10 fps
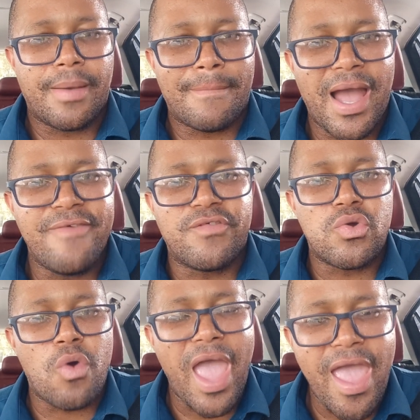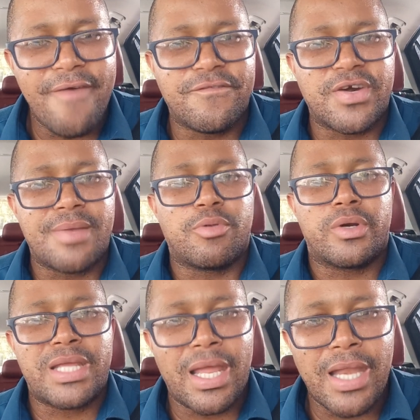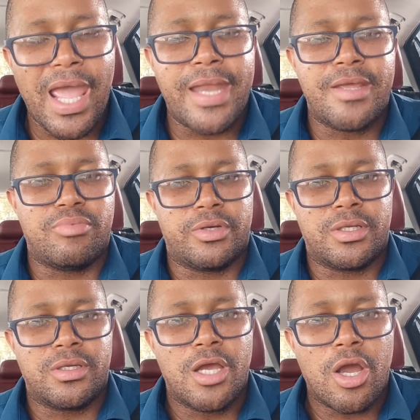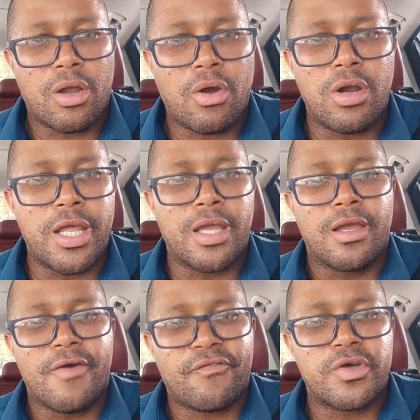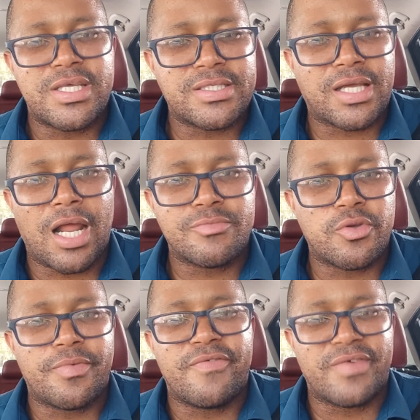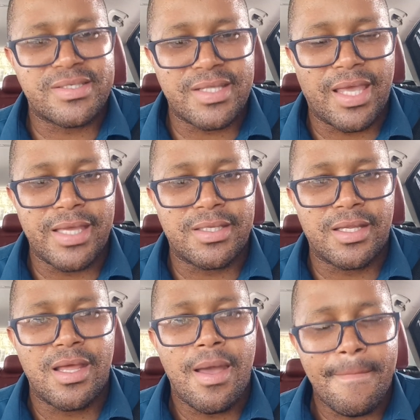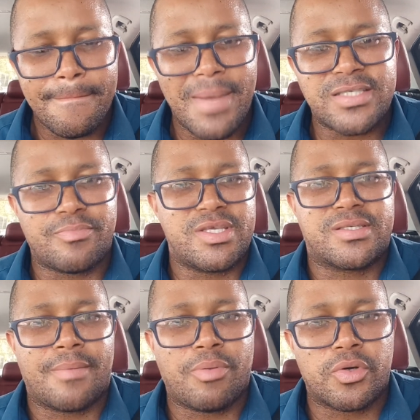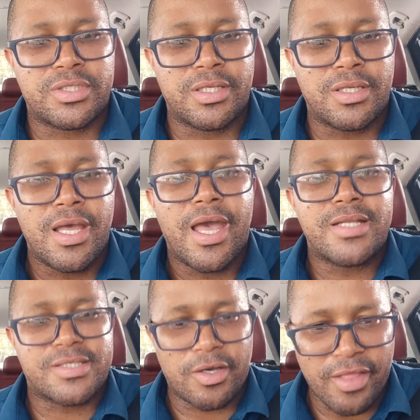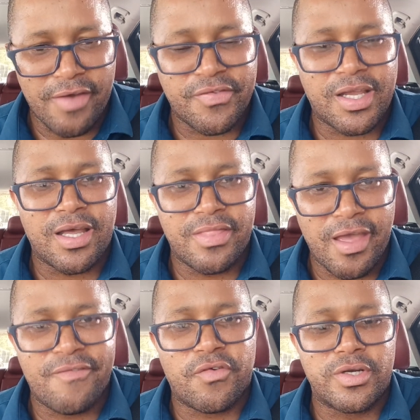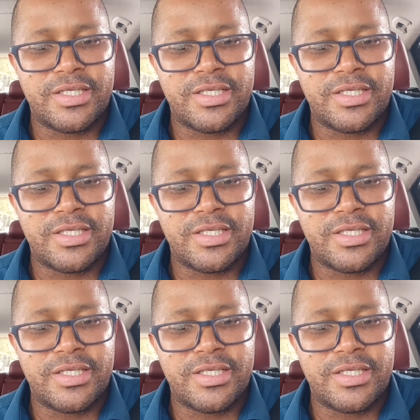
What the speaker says: my view, everybody and anybody calling for these crimes to be investigated must be supported. And South Africa, therefore,